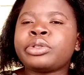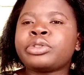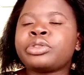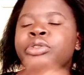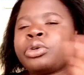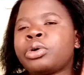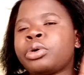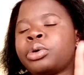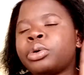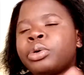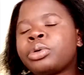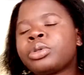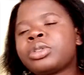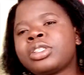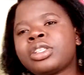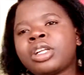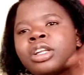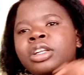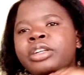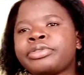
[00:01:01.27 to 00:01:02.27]
so
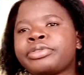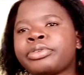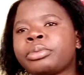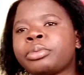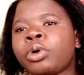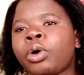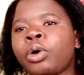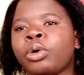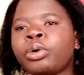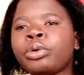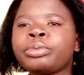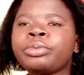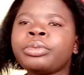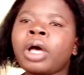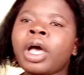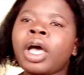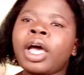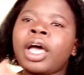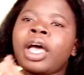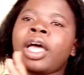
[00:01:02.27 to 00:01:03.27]
started from
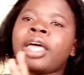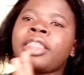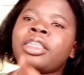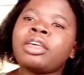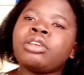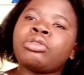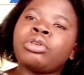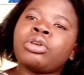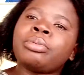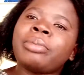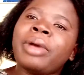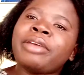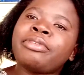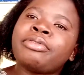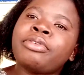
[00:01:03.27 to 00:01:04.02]
home and then wrote my